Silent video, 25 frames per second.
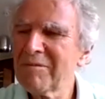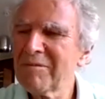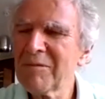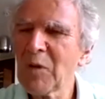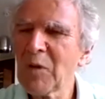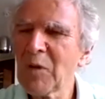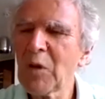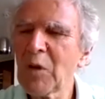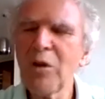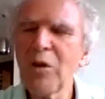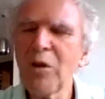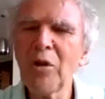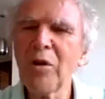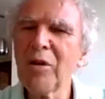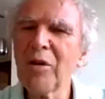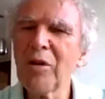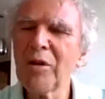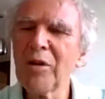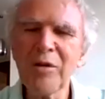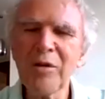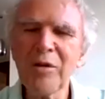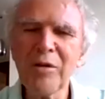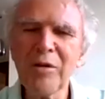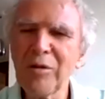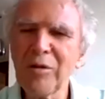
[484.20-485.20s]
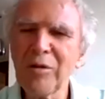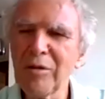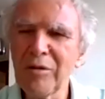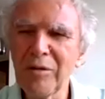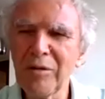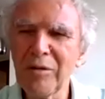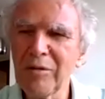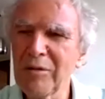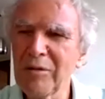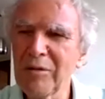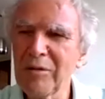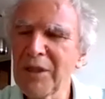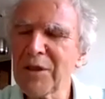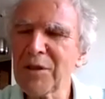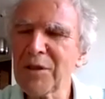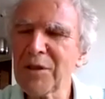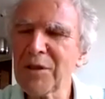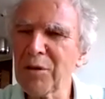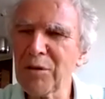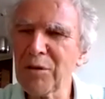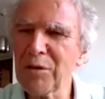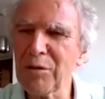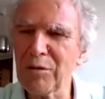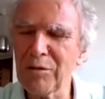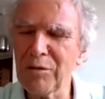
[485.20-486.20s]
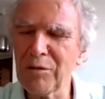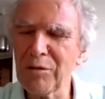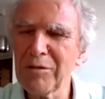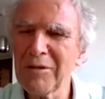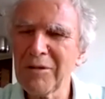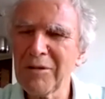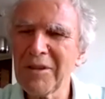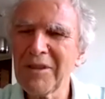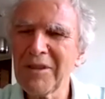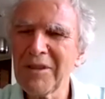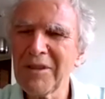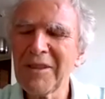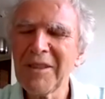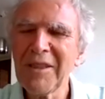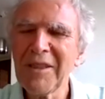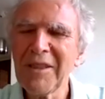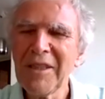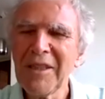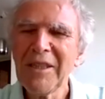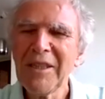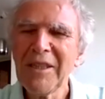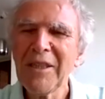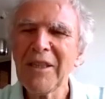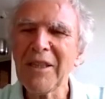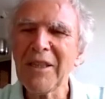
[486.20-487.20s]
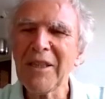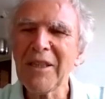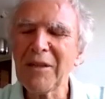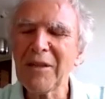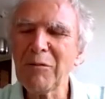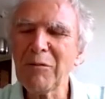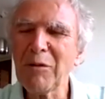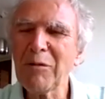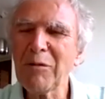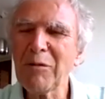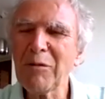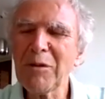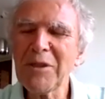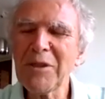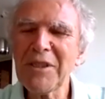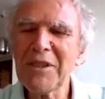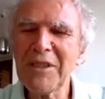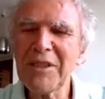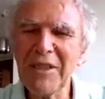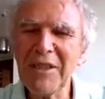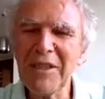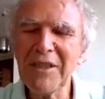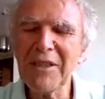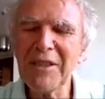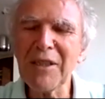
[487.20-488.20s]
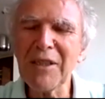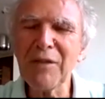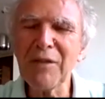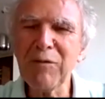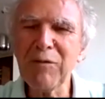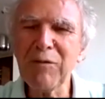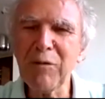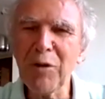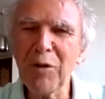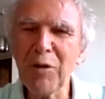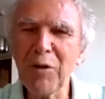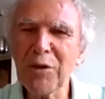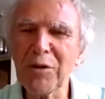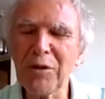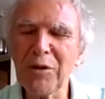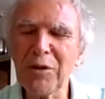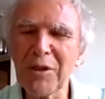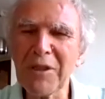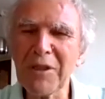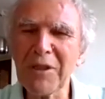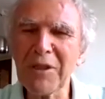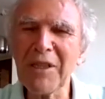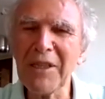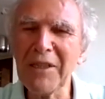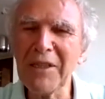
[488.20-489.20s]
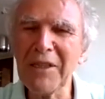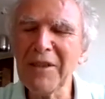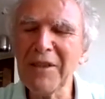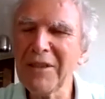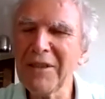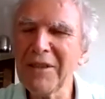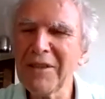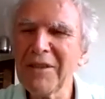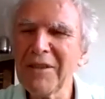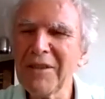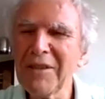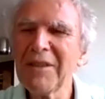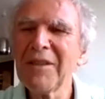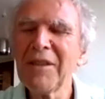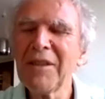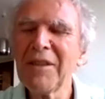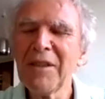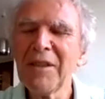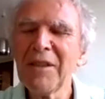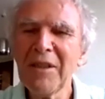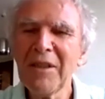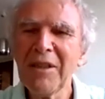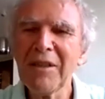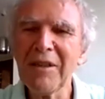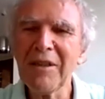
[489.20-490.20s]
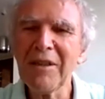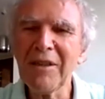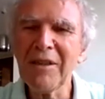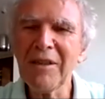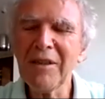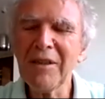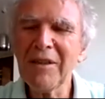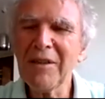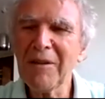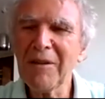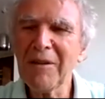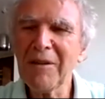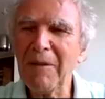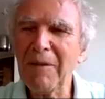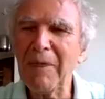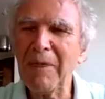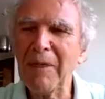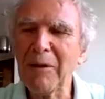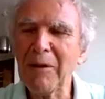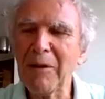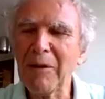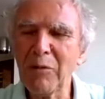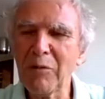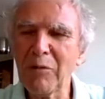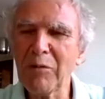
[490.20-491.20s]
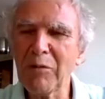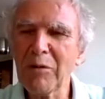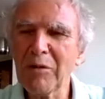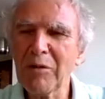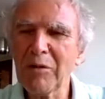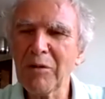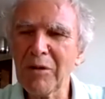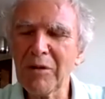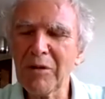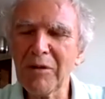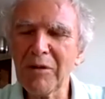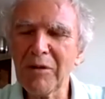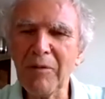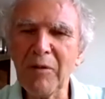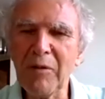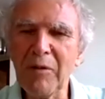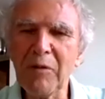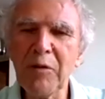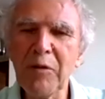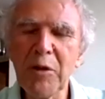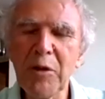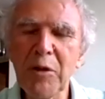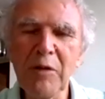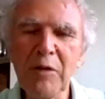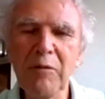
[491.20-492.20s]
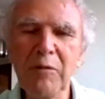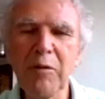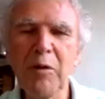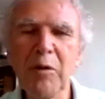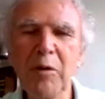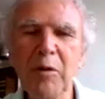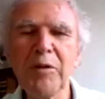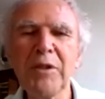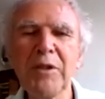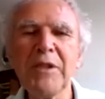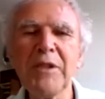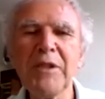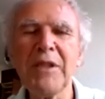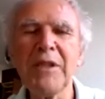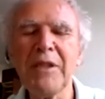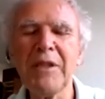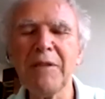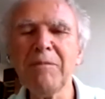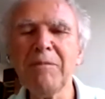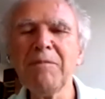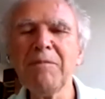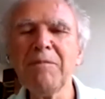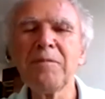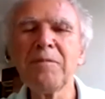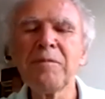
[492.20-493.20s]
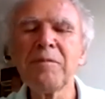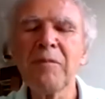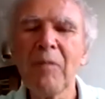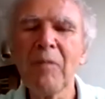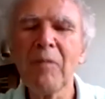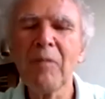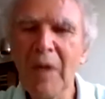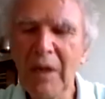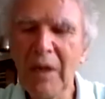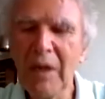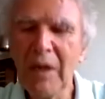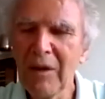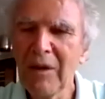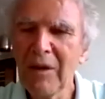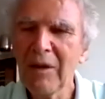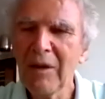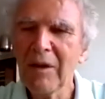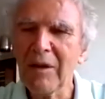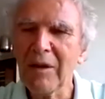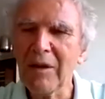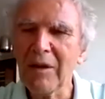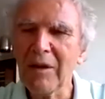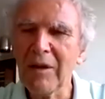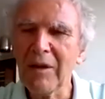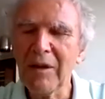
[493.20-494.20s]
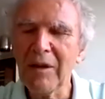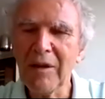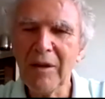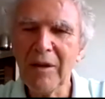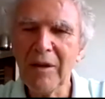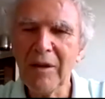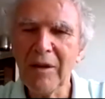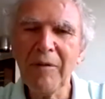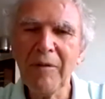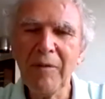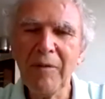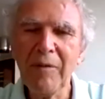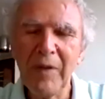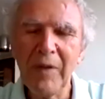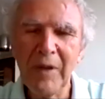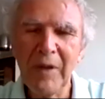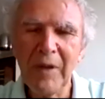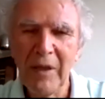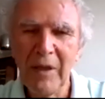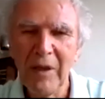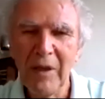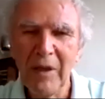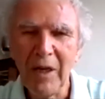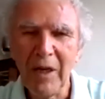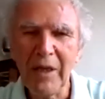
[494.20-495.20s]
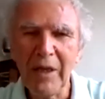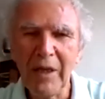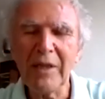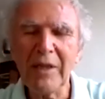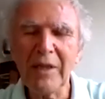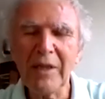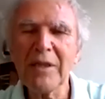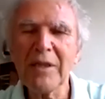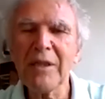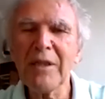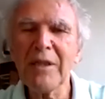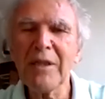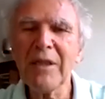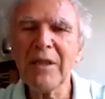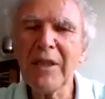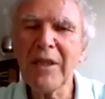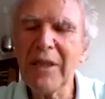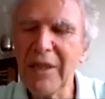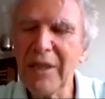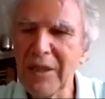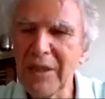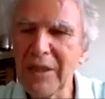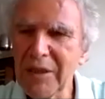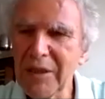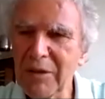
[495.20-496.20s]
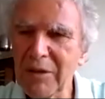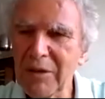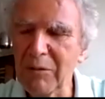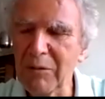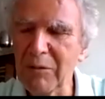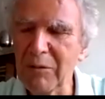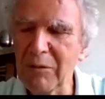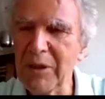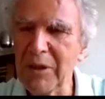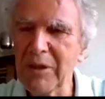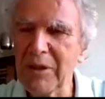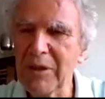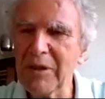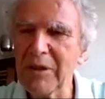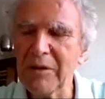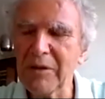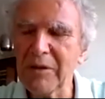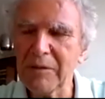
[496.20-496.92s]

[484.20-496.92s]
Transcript: No. It's not true. We will see that fortunately, we will, first of all, you see, I consider the case when